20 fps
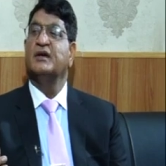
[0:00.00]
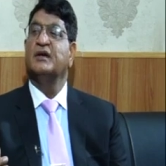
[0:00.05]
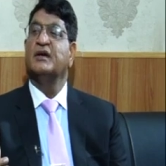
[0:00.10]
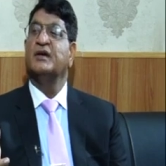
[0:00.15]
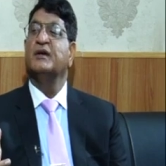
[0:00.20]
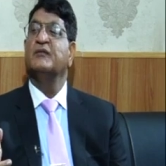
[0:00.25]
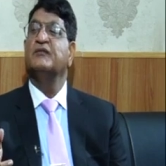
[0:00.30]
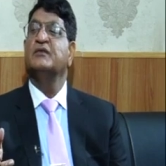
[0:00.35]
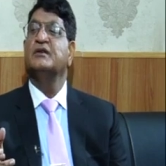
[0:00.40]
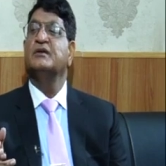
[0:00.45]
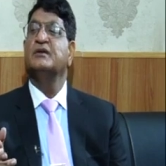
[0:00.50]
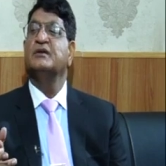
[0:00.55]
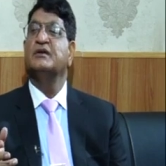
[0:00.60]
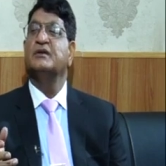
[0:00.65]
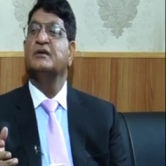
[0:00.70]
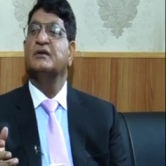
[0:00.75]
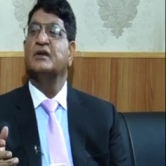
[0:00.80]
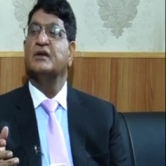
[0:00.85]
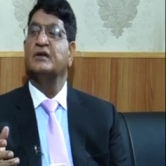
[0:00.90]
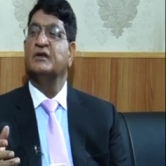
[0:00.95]
given
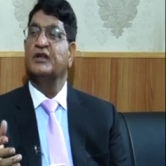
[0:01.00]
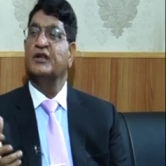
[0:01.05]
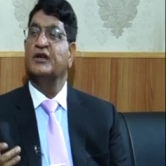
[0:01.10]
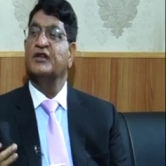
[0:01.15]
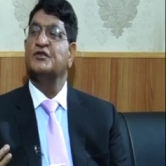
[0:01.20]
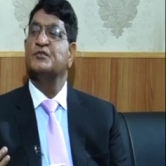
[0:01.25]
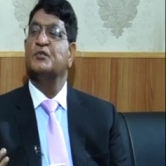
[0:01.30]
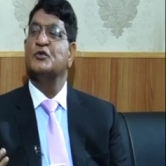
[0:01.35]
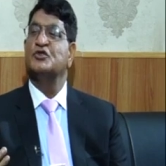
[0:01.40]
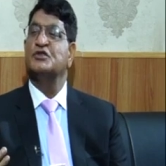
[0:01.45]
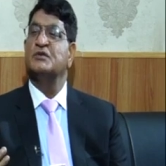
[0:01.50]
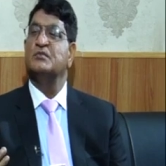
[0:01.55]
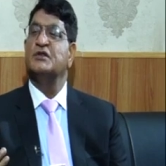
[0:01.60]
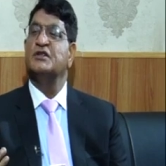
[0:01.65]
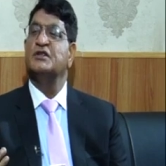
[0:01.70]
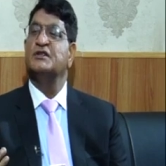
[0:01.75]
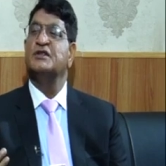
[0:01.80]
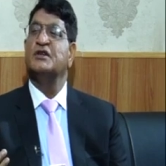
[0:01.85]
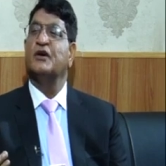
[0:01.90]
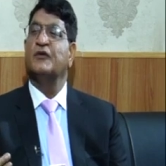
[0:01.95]
the responsibility